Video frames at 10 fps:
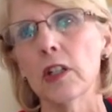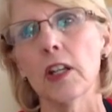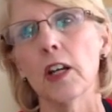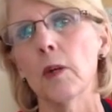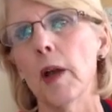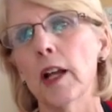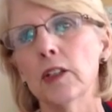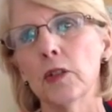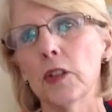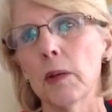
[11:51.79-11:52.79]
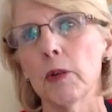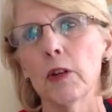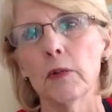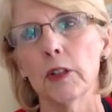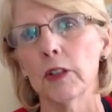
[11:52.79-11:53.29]
They go back to a
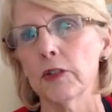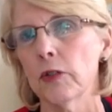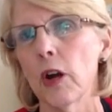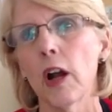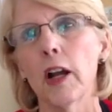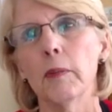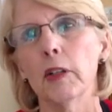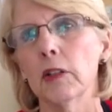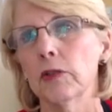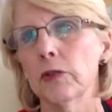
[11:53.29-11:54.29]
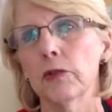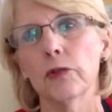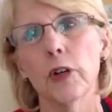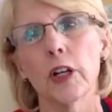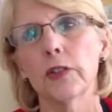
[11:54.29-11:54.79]
neighborhood where there's crime and
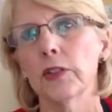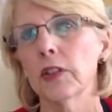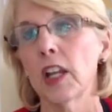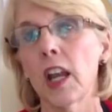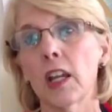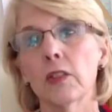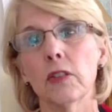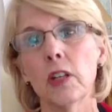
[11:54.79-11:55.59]
drugs and gangs.